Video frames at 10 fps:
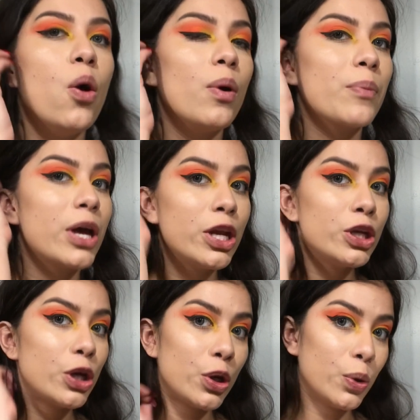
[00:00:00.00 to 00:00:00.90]
what I'm
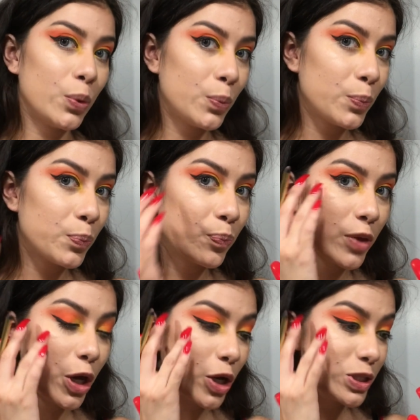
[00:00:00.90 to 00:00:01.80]
gonna do,
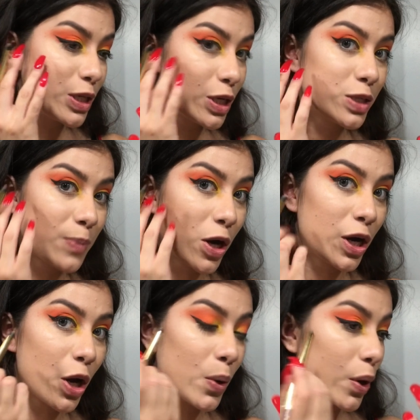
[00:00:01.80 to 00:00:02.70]
y'all see this
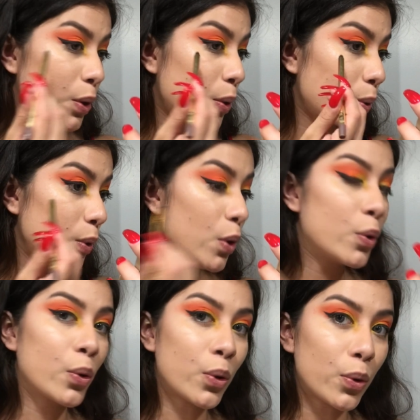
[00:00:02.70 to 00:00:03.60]
part? Okay.
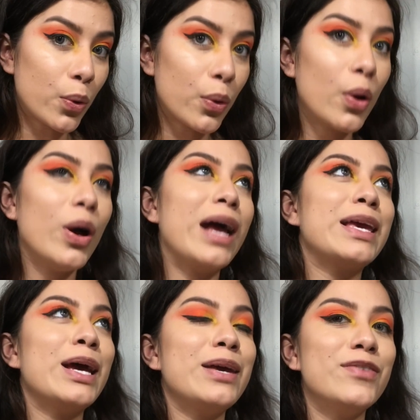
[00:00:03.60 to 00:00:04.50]
I
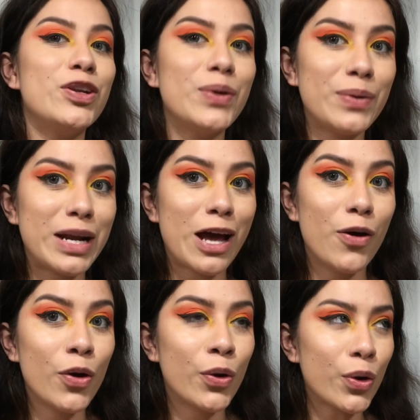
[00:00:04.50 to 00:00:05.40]
can't even do it right now.
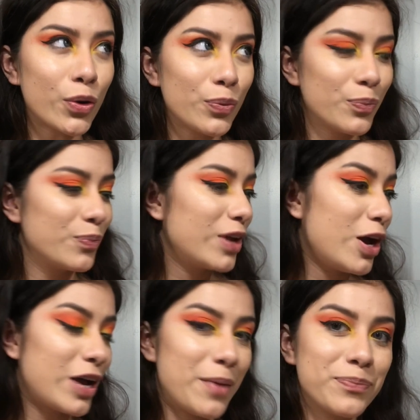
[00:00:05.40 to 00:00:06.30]

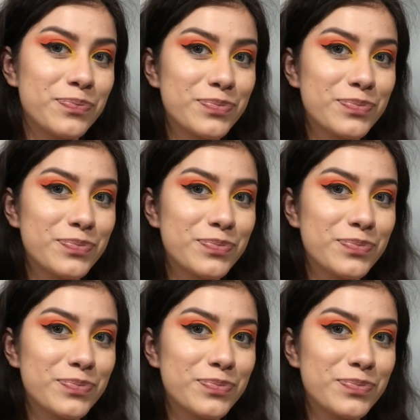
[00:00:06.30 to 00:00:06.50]
Okay.